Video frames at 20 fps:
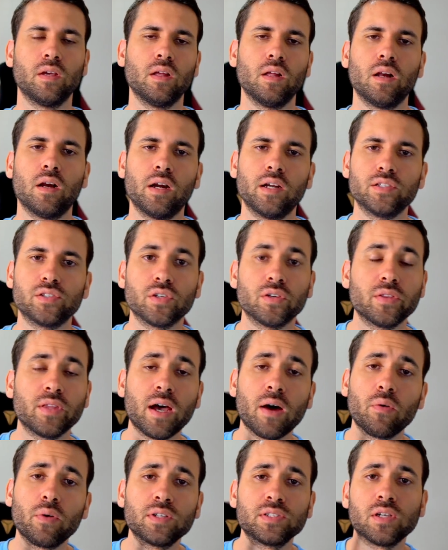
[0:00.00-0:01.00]
All right, so that
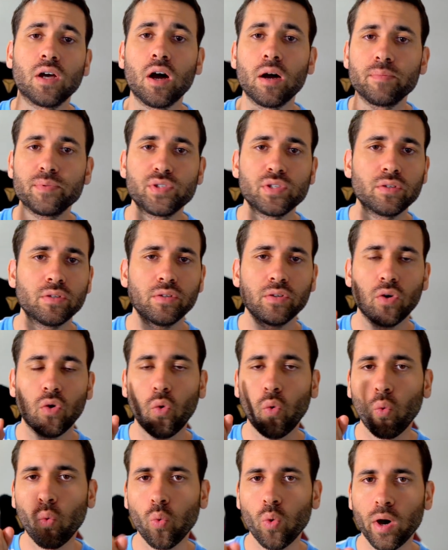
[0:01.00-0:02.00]
was option
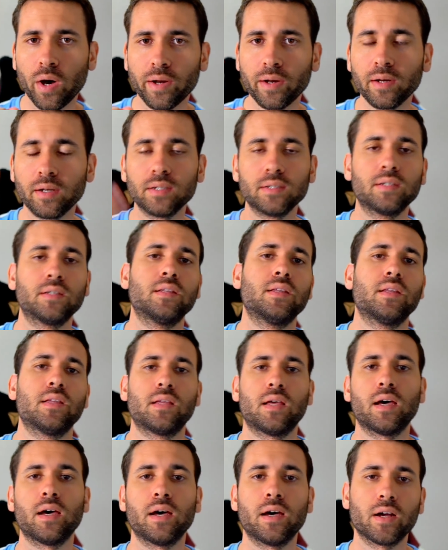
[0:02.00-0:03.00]
one.
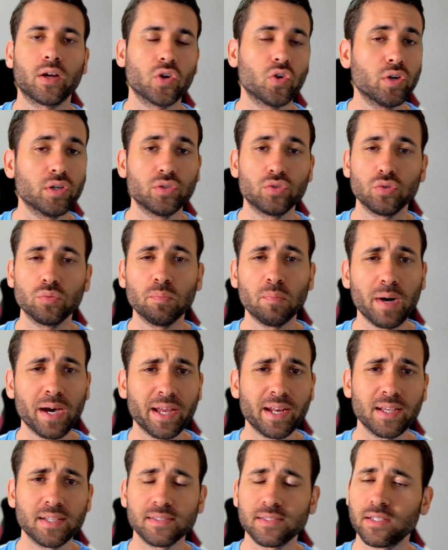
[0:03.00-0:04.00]
Uh, going to
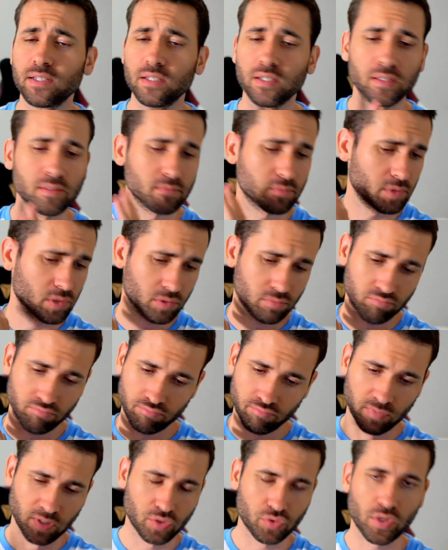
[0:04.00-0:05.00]
Binance and then
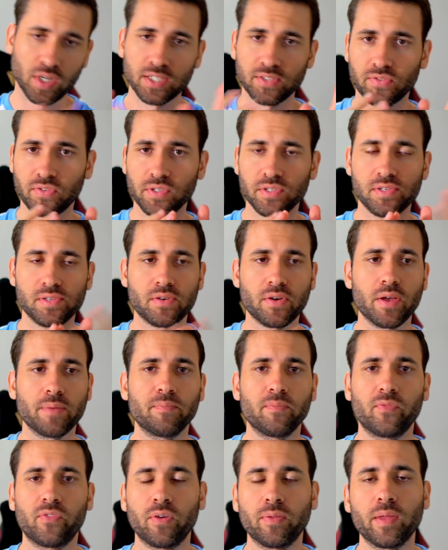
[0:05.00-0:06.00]
transferring straight
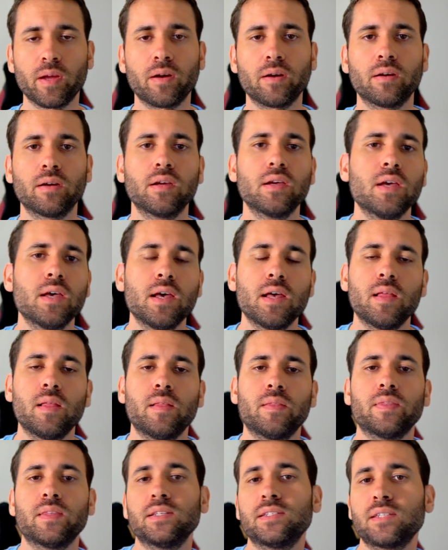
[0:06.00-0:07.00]
from there.
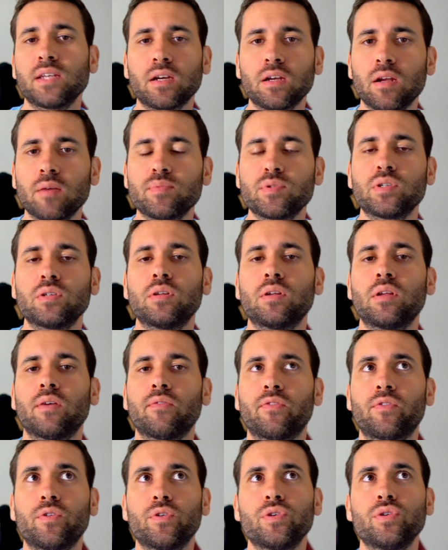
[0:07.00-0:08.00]
The second option
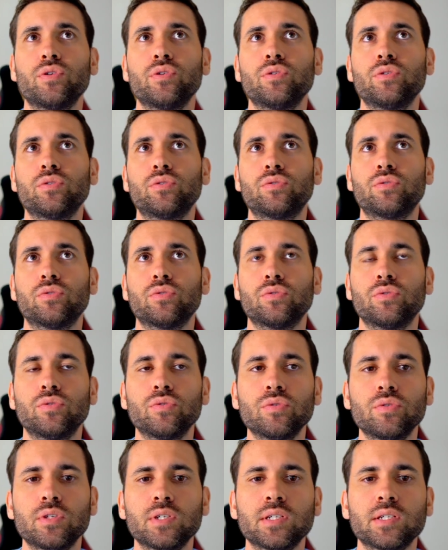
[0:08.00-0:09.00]
for you to do
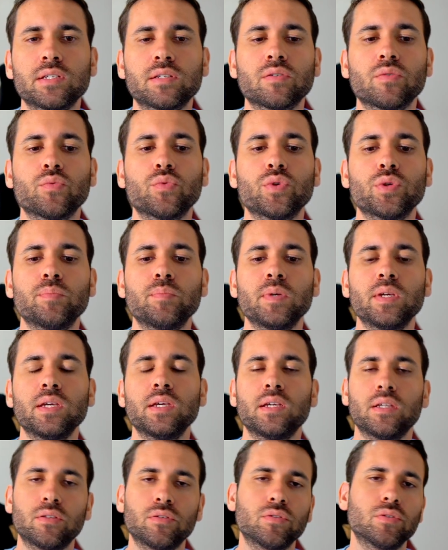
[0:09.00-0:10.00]
this would be
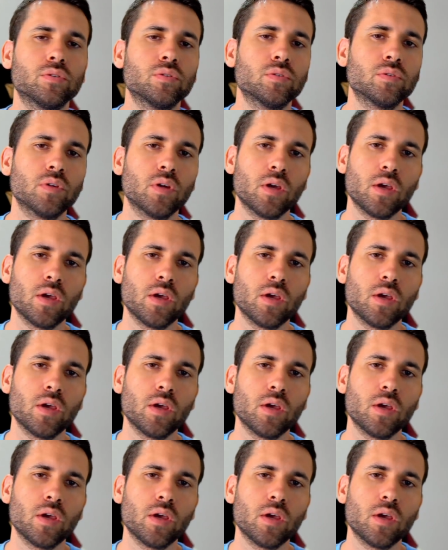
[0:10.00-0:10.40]
to